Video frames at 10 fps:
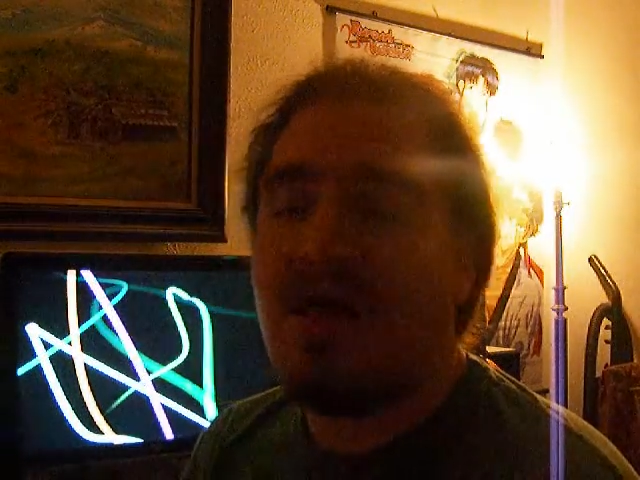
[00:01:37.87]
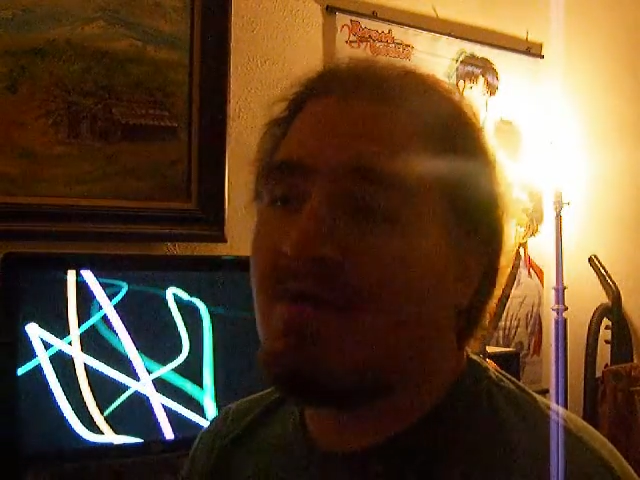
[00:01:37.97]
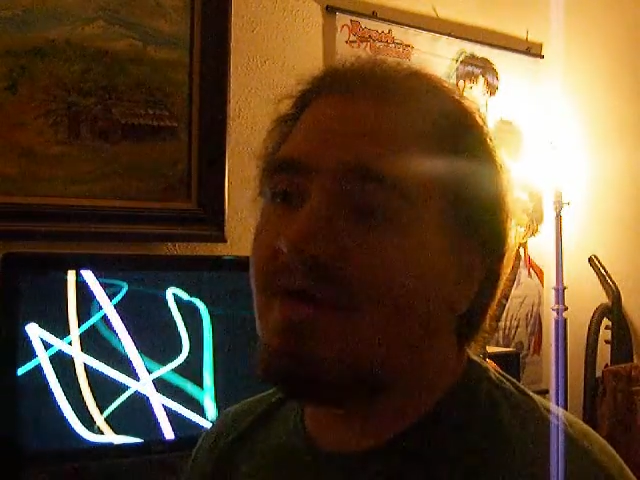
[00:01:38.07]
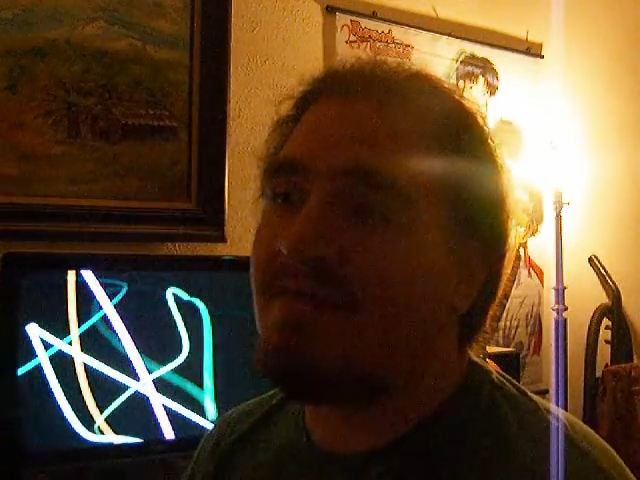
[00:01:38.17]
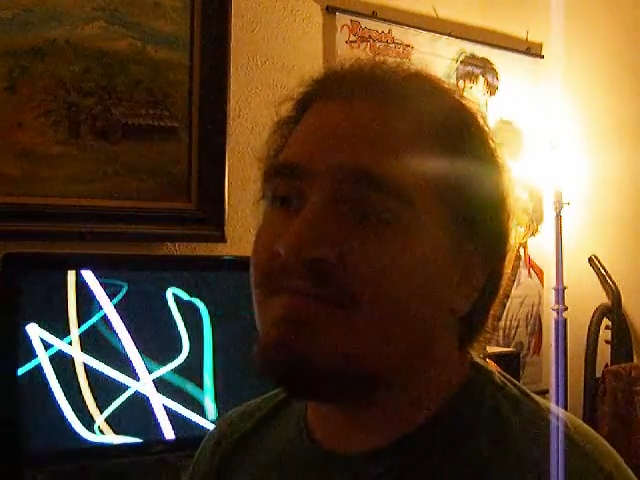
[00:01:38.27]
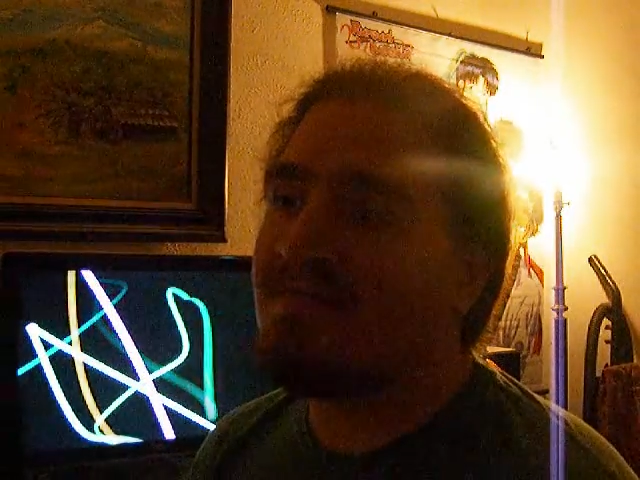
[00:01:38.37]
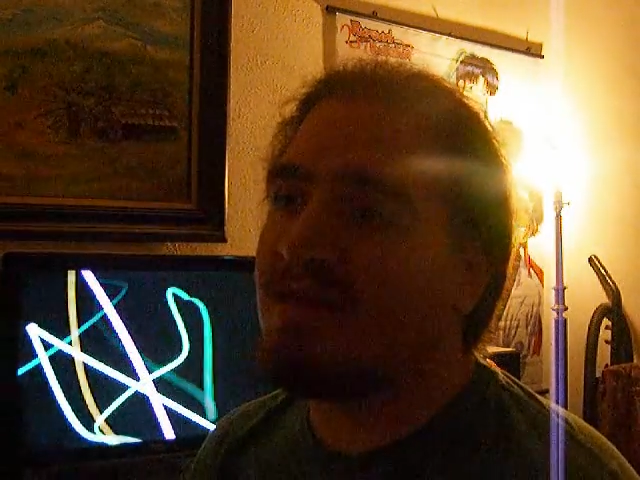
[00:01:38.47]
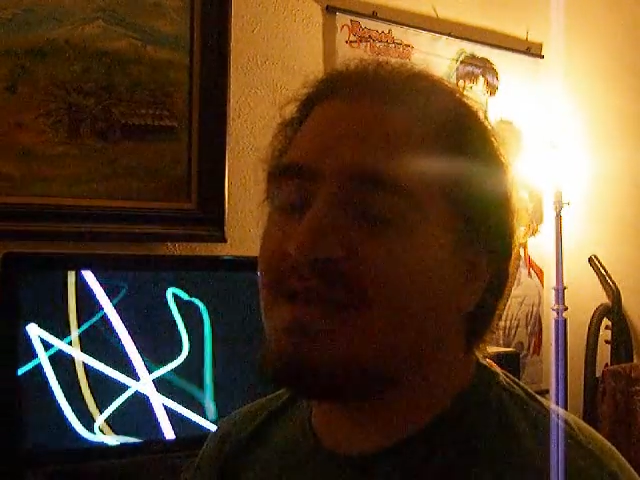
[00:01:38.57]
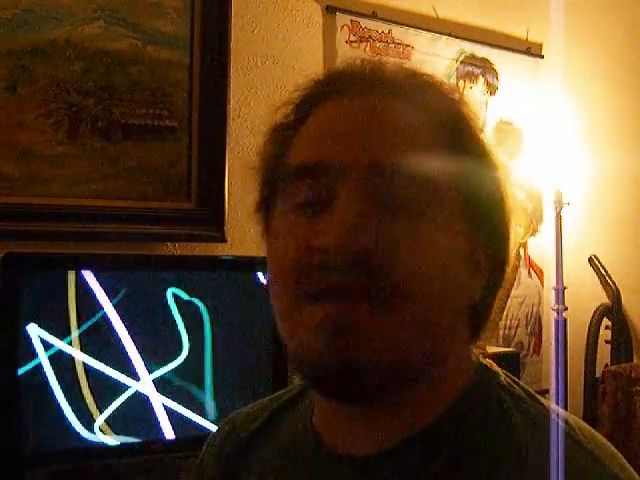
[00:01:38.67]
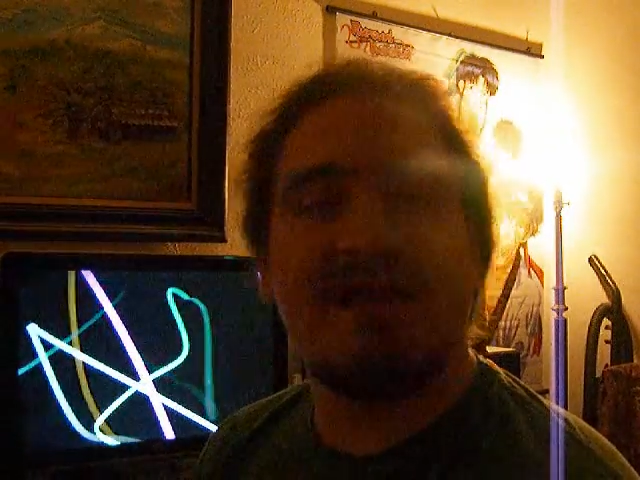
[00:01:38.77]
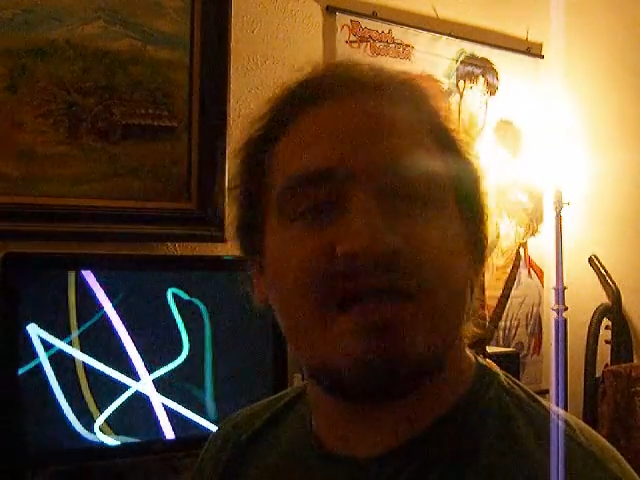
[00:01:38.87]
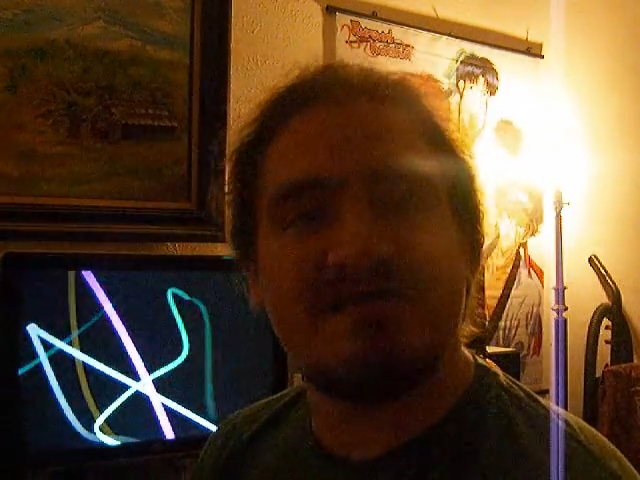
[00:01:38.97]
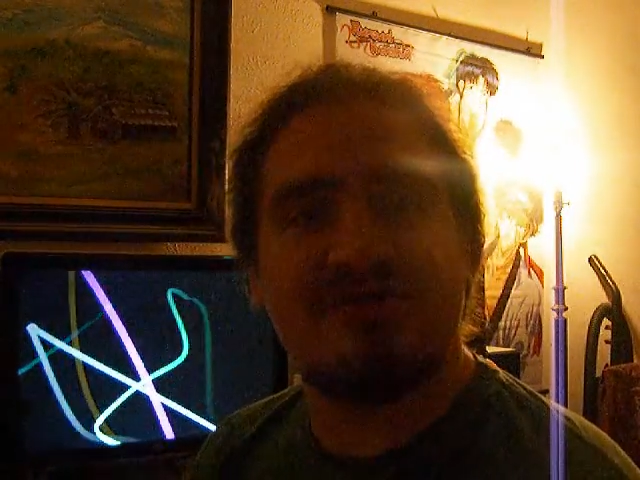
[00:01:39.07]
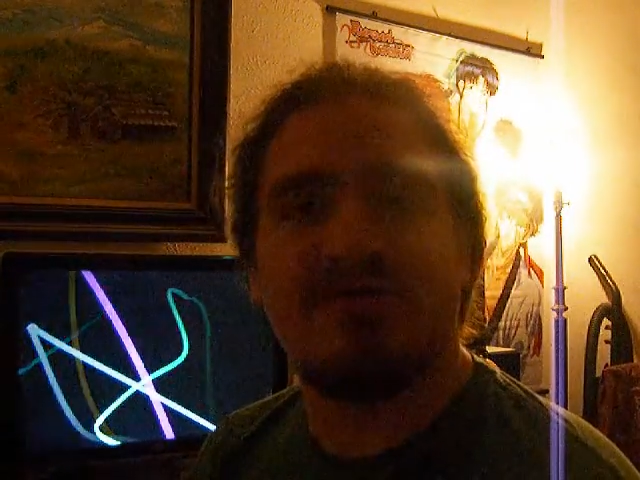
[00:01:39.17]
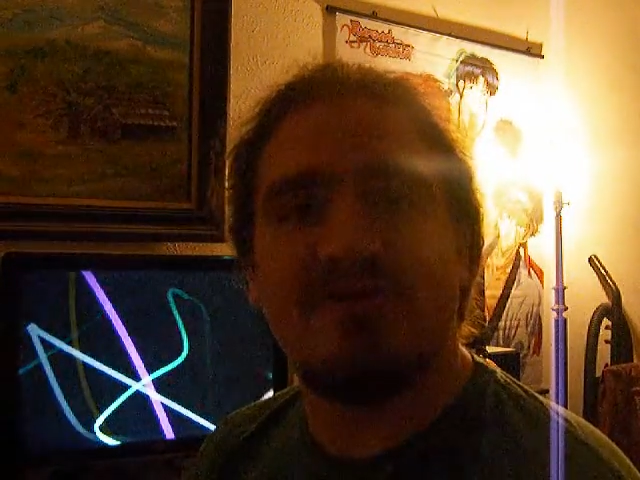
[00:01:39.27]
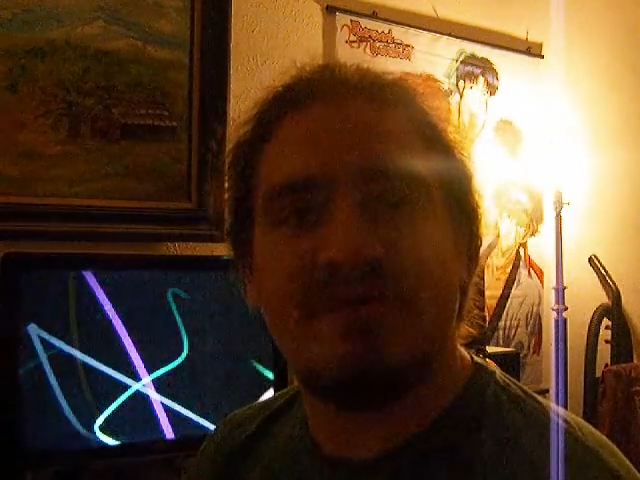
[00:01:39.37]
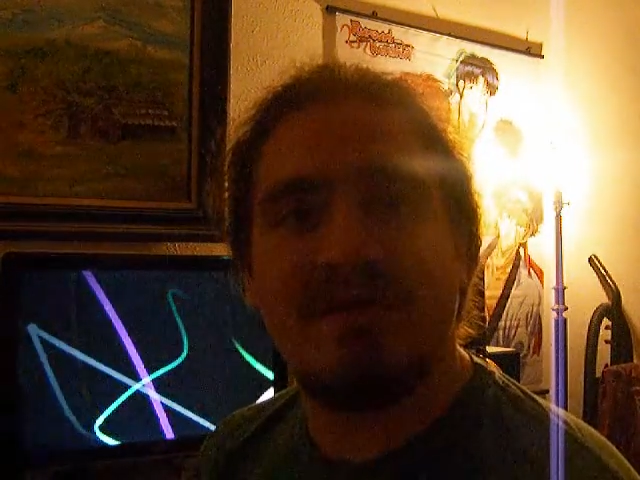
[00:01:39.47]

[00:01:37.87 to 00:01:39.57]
Well, that's true,